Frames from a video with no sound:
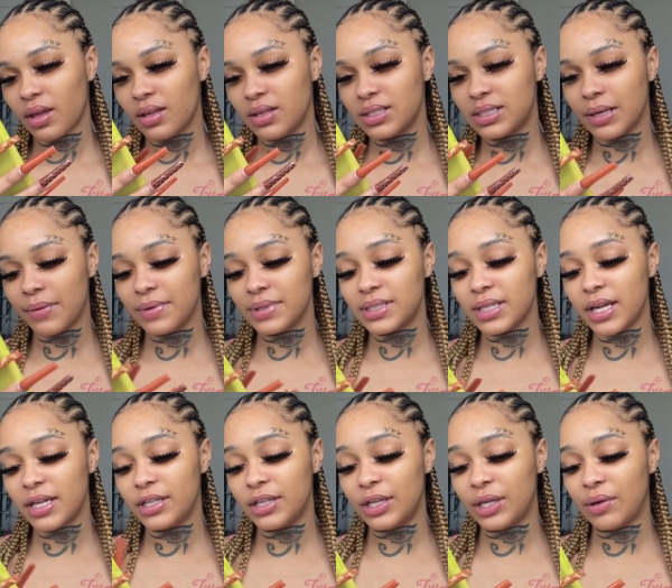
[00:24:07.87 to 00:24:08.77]
Someone
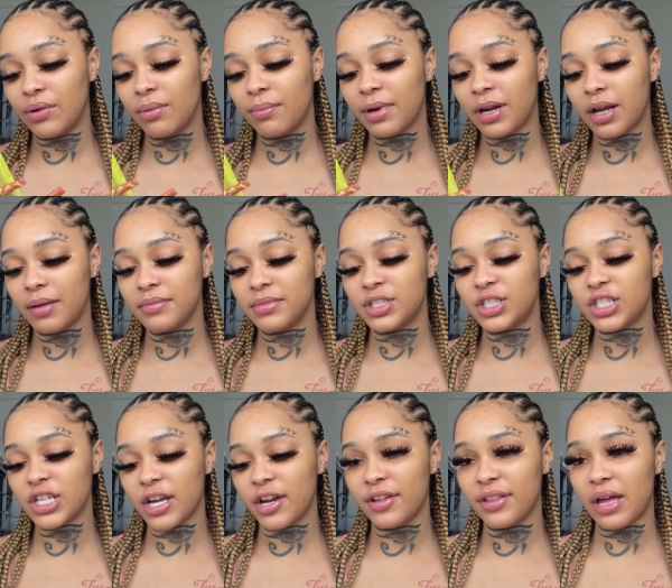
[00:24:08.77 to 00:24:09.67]
said, do you and Prime
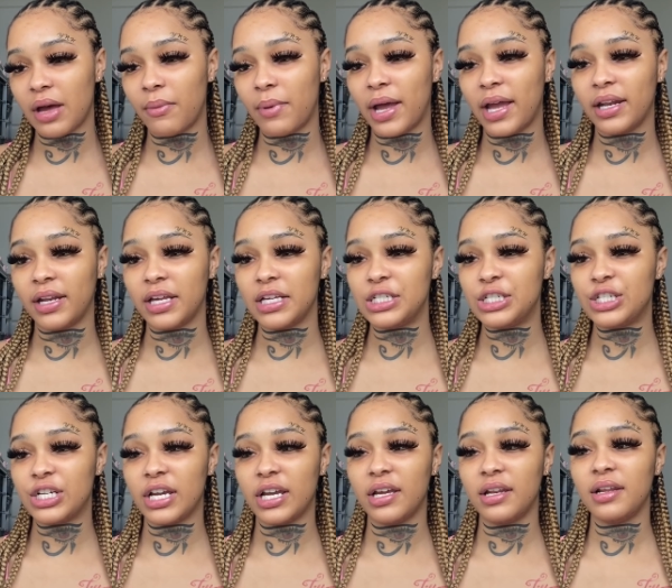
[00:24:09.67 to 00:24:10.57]
share that YNH
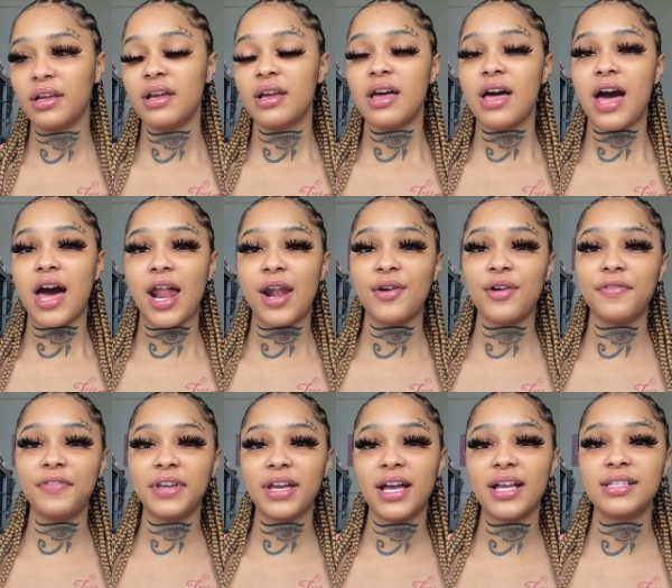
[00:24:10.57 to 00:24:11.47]
chain? I don't know if
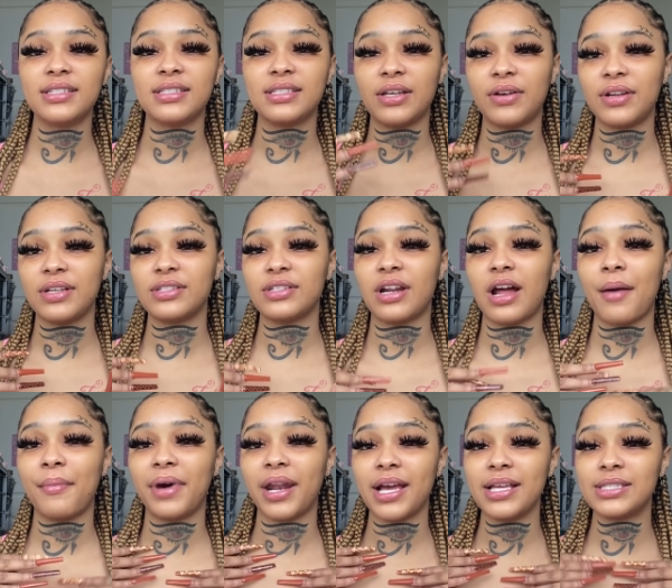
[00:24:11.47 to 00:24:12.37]
you guys noticed or
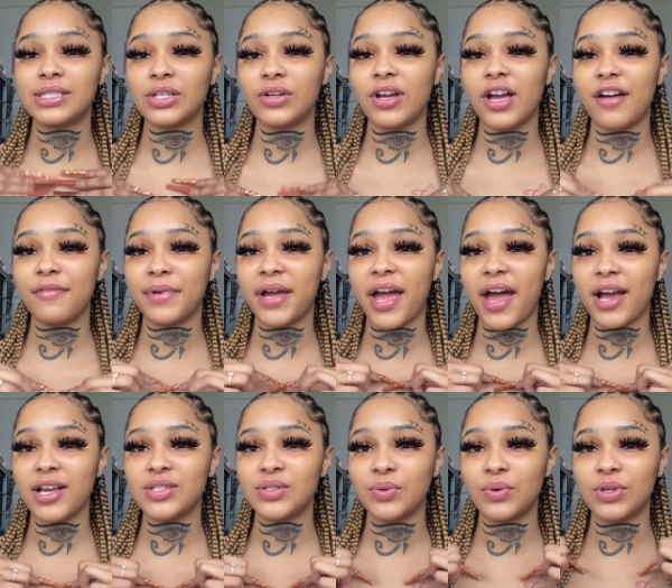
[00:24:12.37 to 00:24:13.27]
not, but I still have my
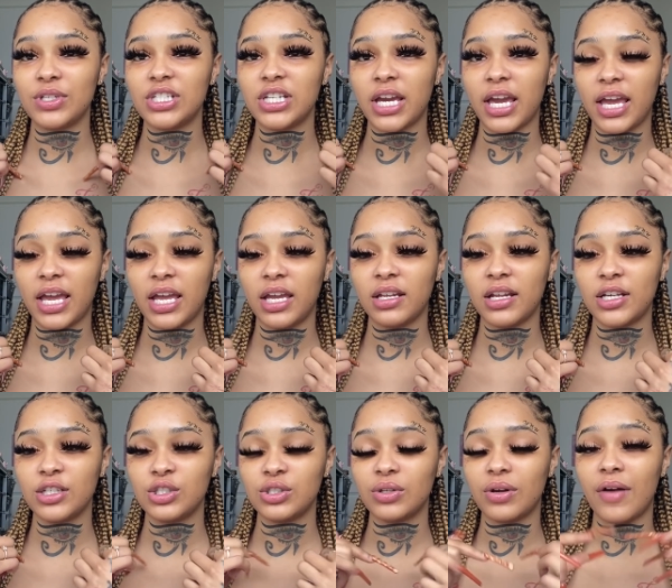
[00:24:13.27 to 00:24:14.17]
actual chain. I
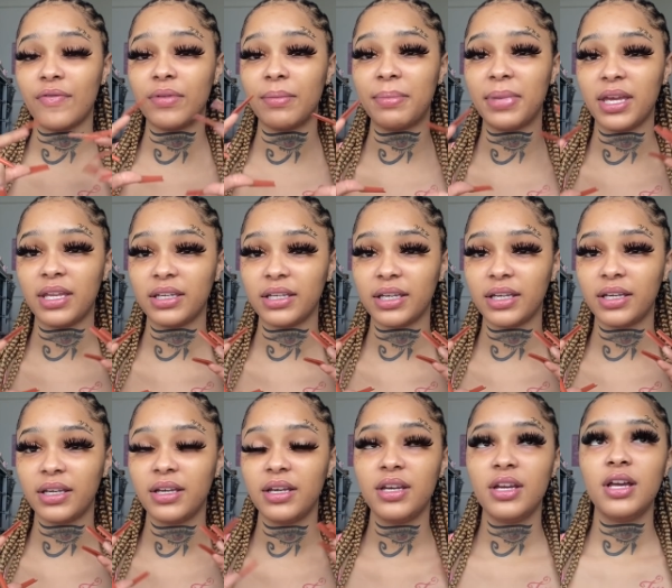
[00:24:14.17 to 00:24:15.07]
just don't have the pendant.